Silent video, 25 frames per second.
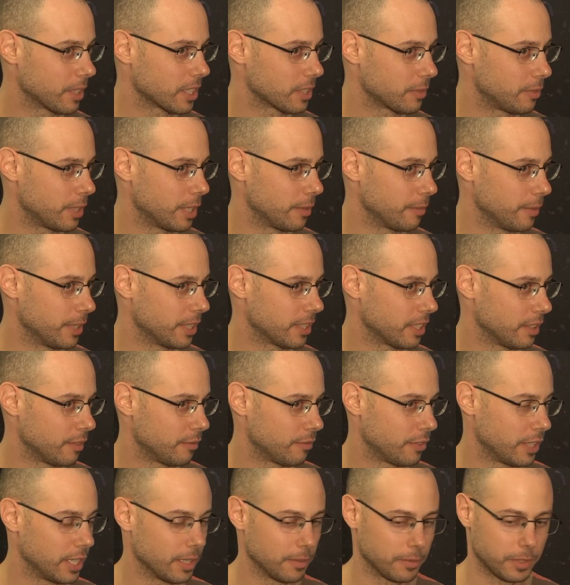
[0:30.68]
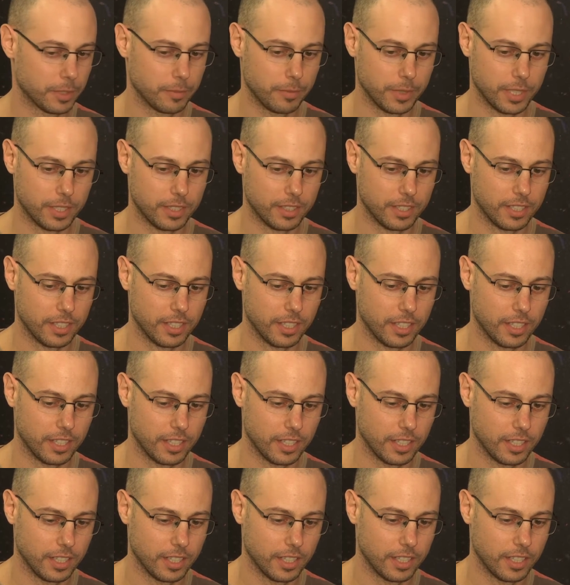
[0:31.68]
experimental films, but
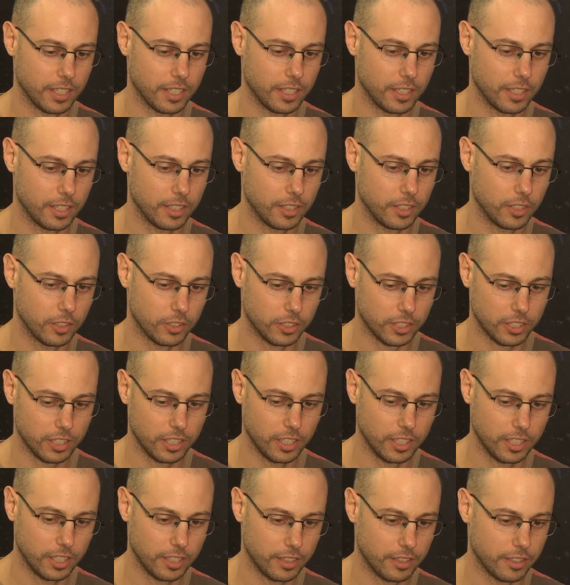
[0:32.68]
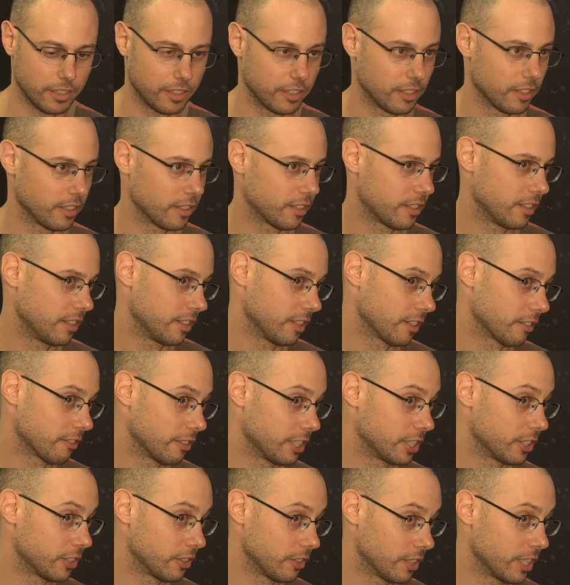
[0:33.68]
usually they're not in the
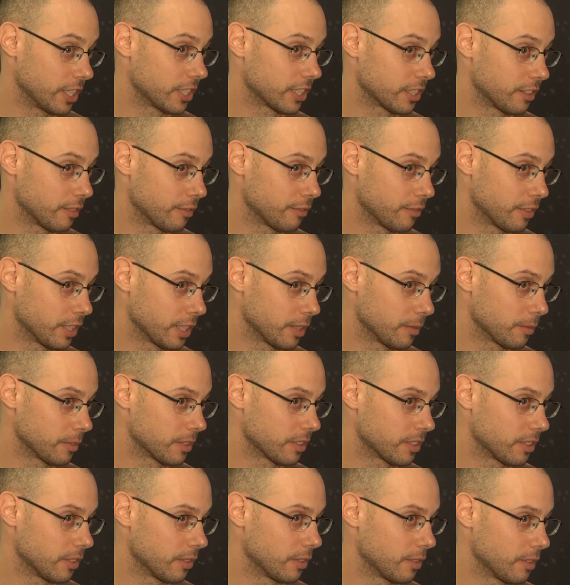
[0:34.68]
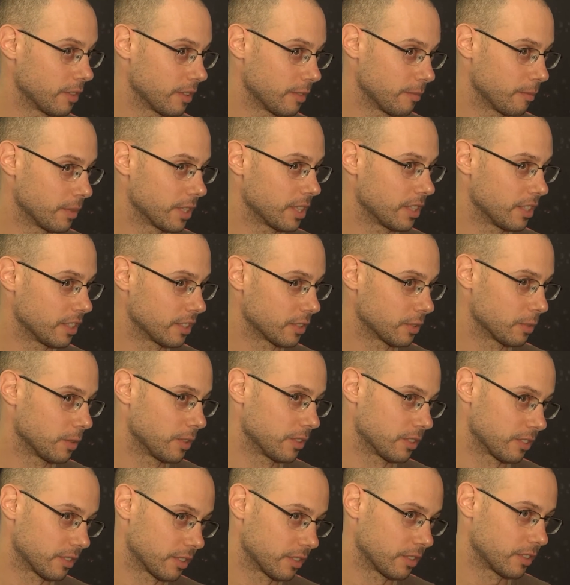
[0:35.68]
graduation films. So, but this
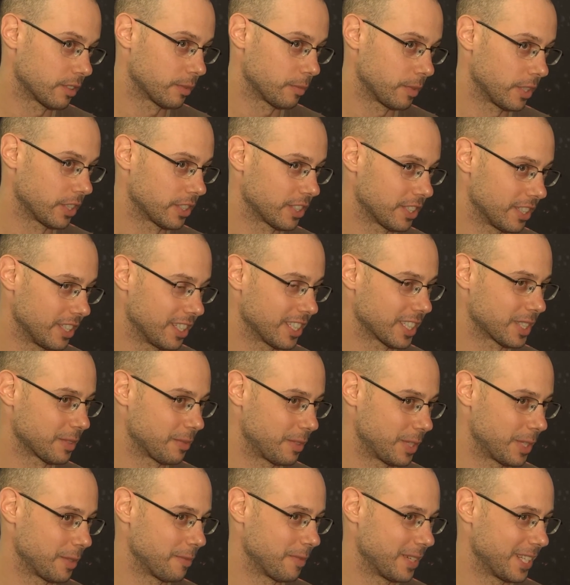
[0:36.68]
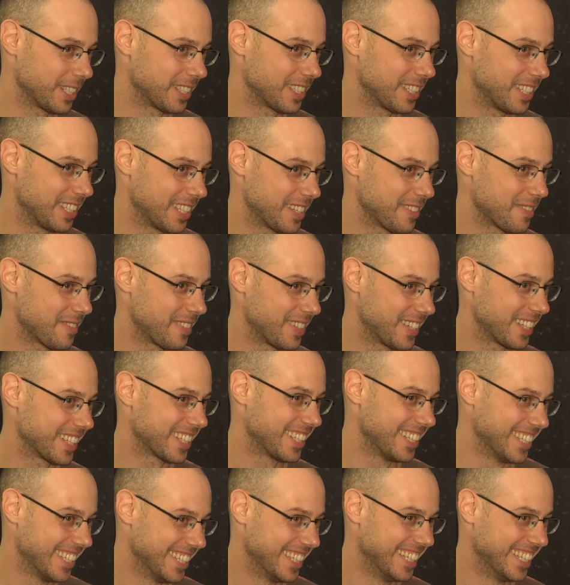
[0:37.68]
was especially experimental, I think.